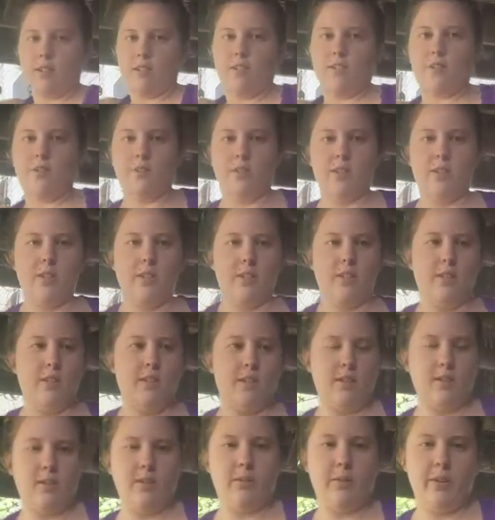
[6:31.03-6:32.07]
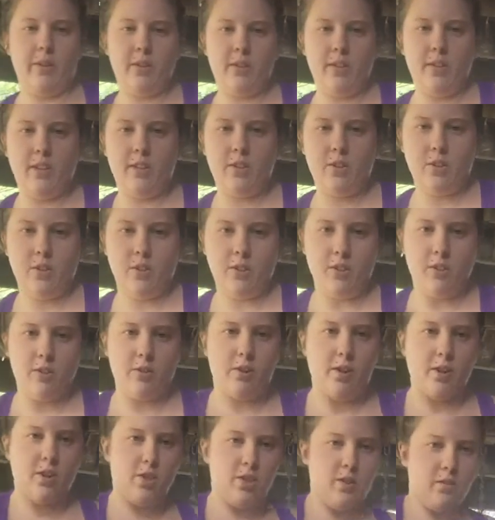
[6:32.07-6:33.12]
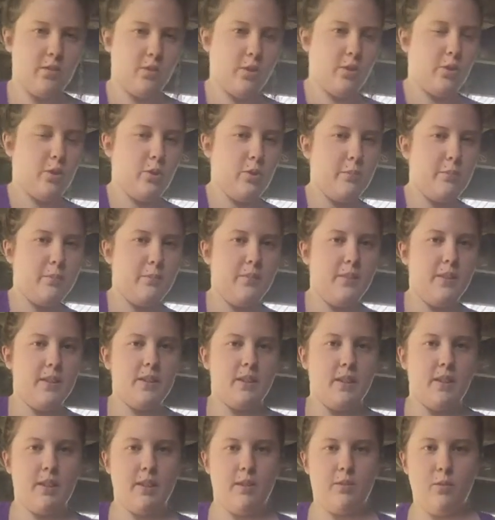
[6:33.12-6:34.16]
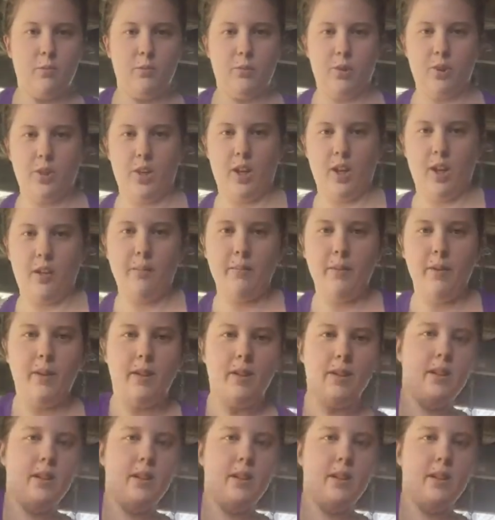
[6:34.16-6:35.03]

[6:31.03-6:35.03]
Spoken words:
of difficult to stand still, so I say turn in the direction of your hoop. It's going to give you more time.